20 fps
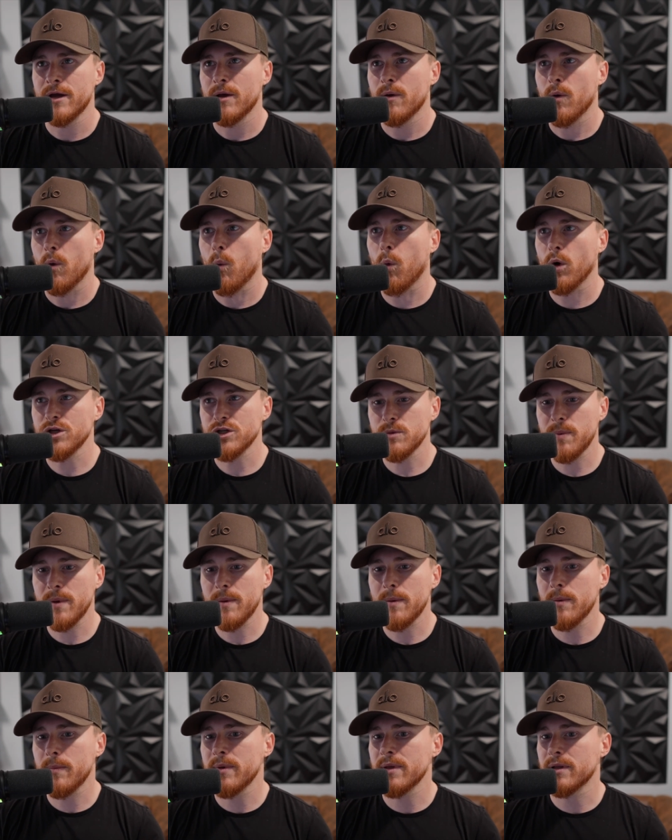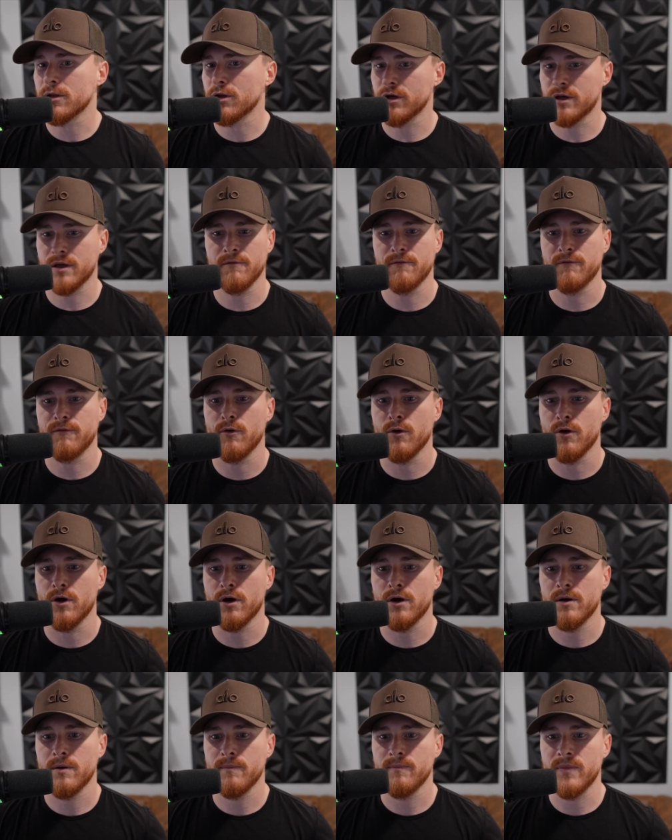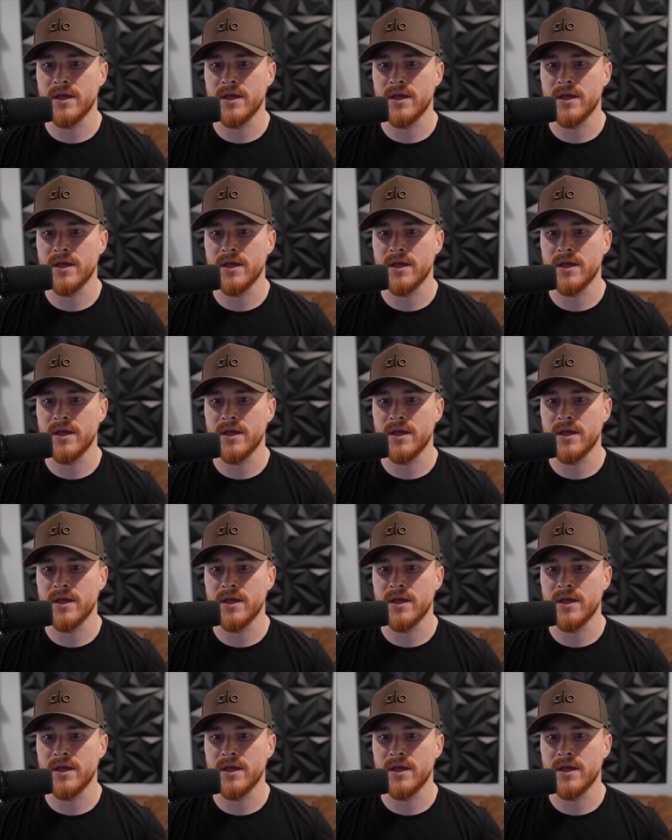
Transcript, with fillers: what should people be looking for